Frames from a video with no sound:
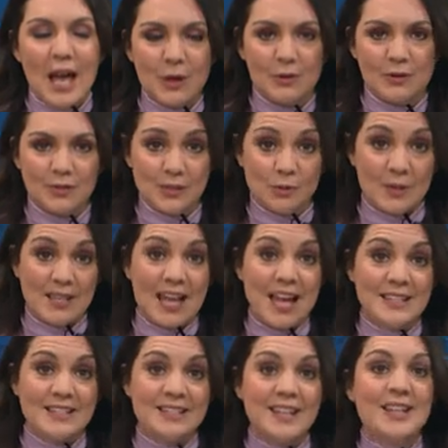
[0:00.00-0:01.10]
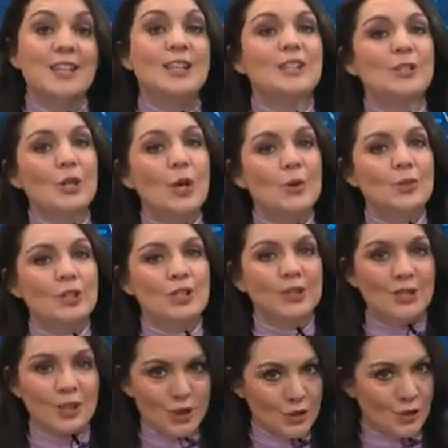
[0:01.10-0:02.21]
outlook this weekend is colder
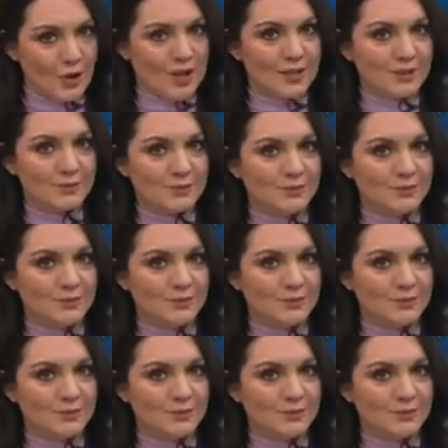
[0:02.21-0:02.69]
and drier.